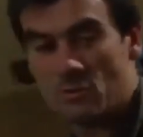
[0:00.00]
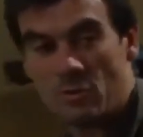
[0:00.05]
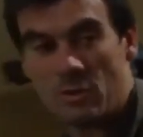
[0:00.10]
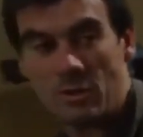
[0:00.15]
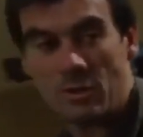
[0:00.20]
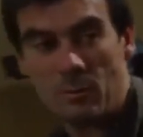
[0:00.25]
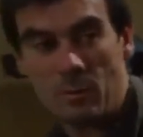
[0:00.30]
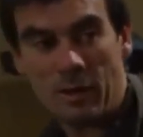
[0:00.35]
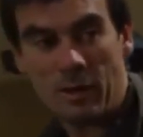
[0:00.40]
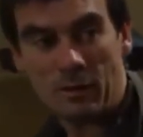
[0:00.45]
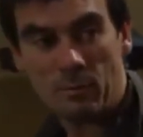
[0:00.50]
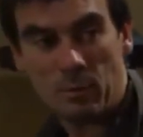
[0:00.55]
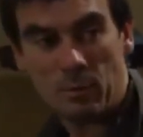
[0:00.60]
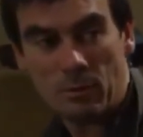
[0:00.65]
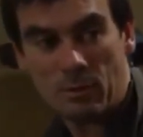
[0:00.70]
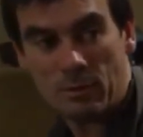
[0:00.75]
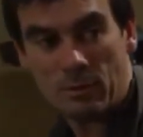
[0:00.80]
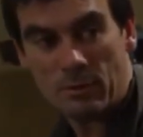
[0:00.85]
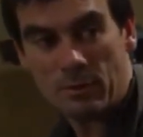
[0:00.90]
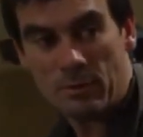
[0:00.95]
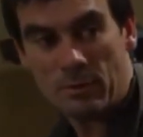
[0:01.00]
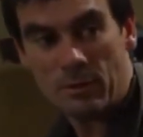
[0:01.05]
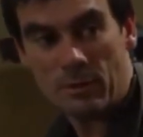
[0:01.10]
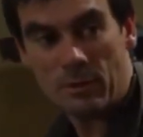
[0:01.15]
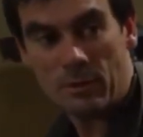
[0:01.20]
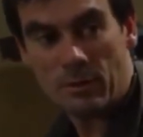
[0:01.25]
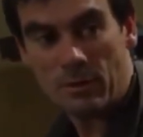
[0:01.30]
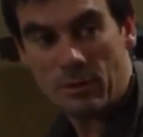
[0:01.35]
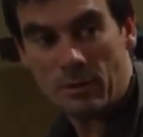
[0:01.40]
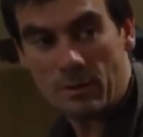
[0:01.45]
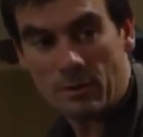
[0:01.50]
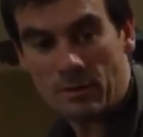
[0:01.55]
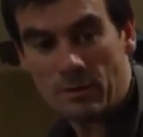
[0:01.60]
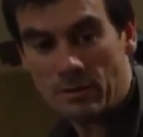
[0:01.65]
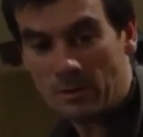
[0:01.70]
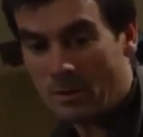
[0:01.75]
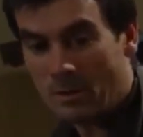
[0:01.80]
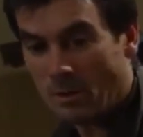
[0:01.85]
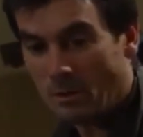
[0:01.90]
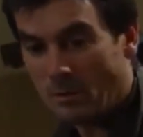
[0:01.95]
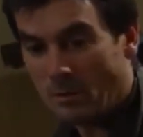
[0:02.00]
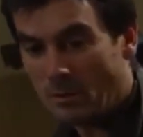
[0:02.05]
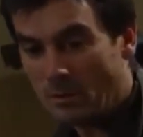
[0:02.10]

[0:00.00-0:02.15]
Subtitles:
really bad, but, you know,